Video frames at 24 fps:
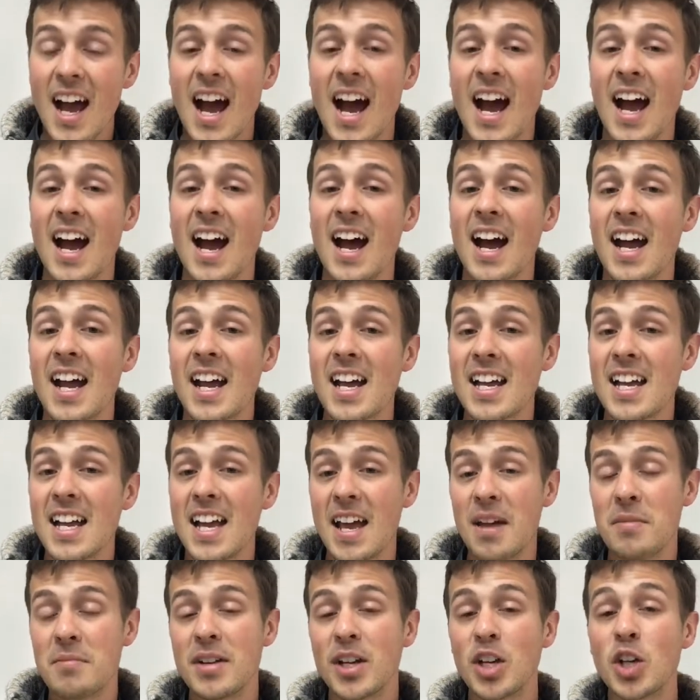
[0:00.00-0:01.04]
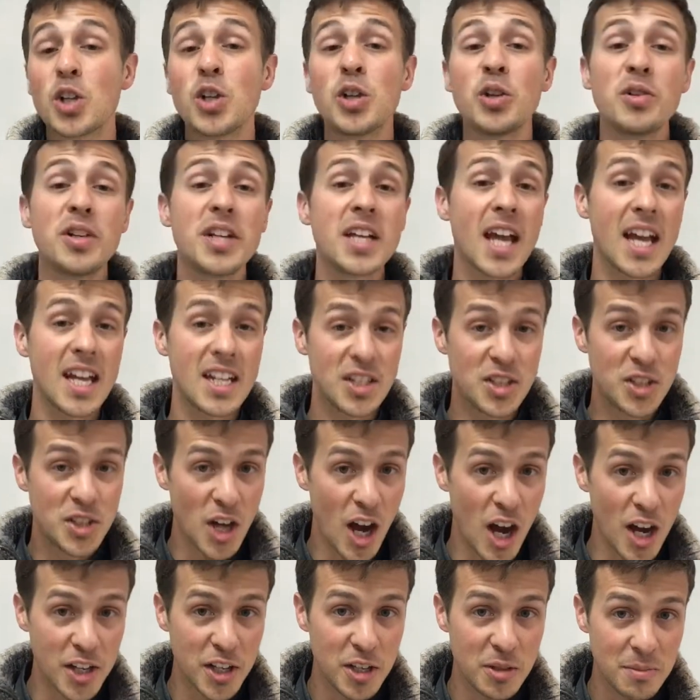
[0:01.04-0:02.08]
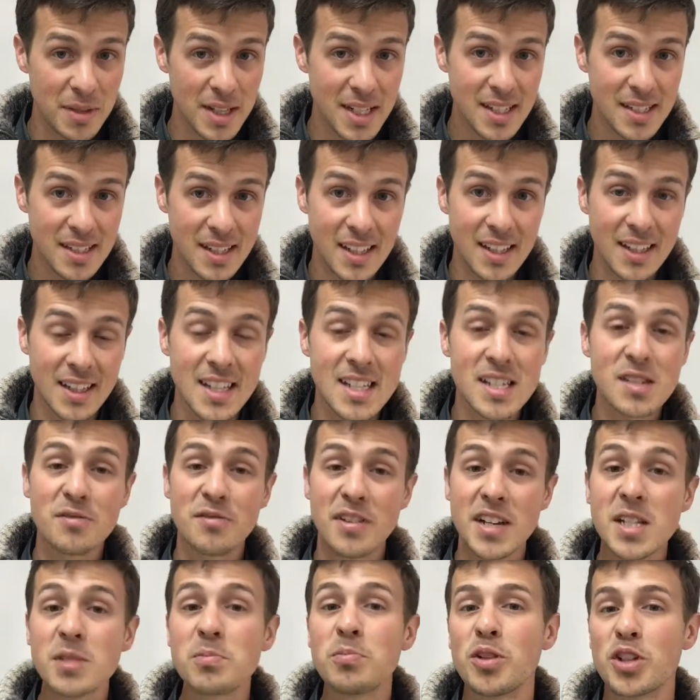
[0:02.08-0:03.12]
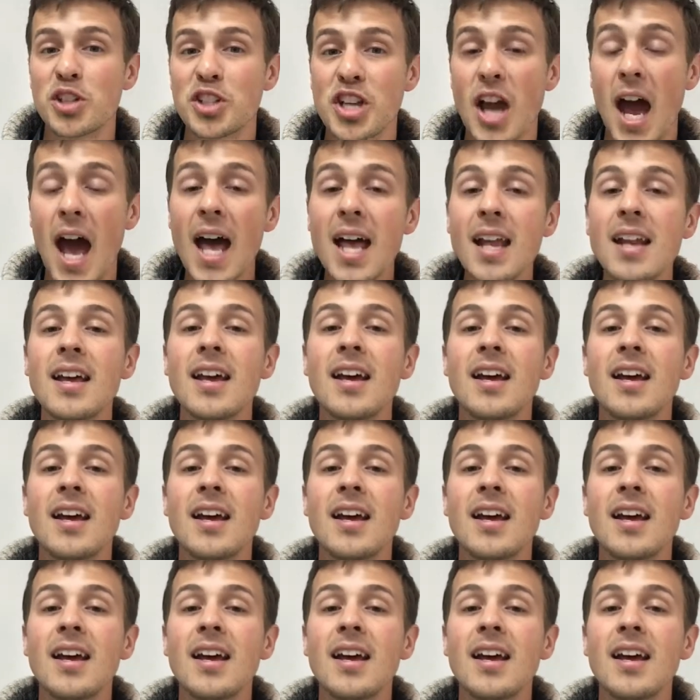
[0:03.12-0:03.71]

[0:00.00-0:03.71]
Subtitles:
I am including a document in this Facebook chat